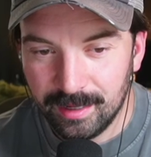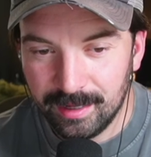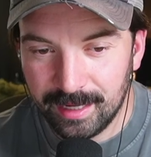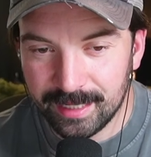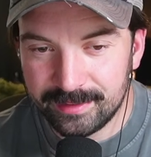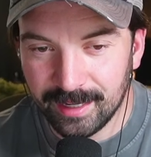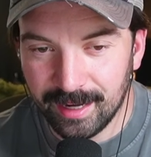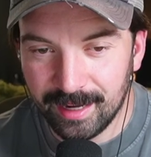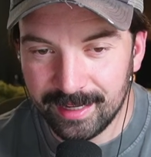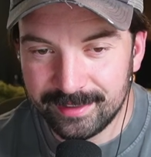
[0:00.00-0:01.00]
It's
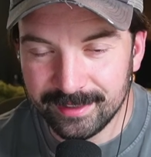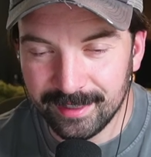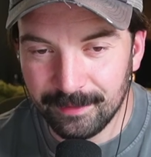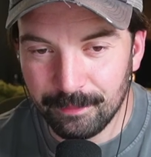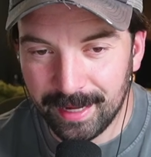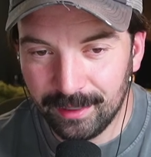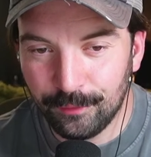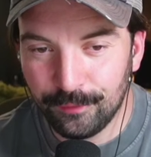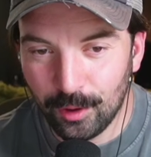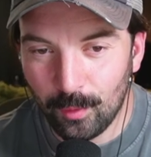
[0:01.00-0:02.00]
a Mega
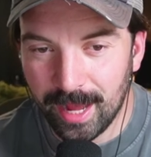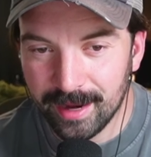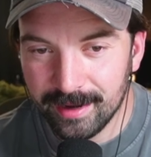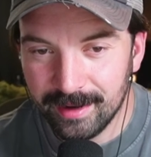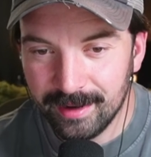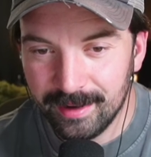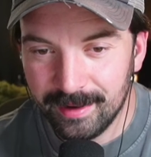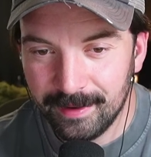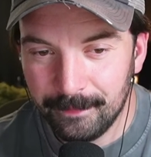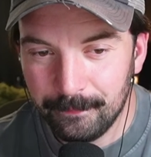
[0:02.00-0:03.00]
Floette
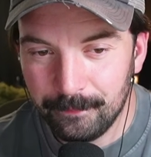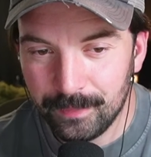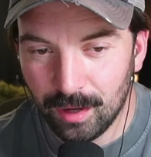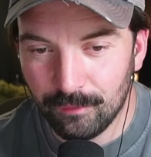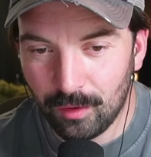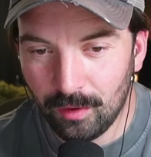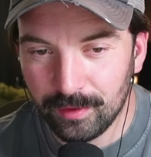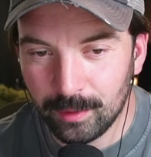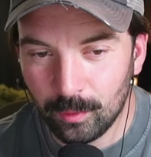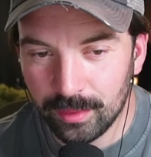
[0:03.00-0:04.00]

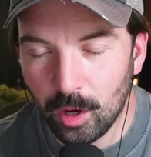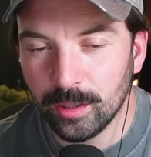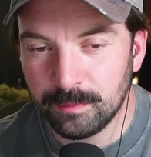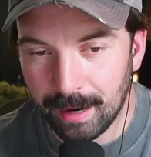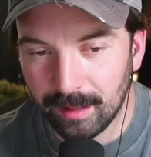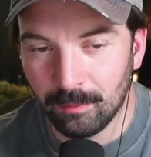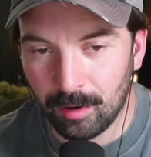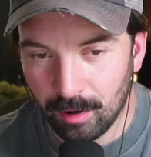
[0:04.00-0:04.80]
evolving with it's Malamar,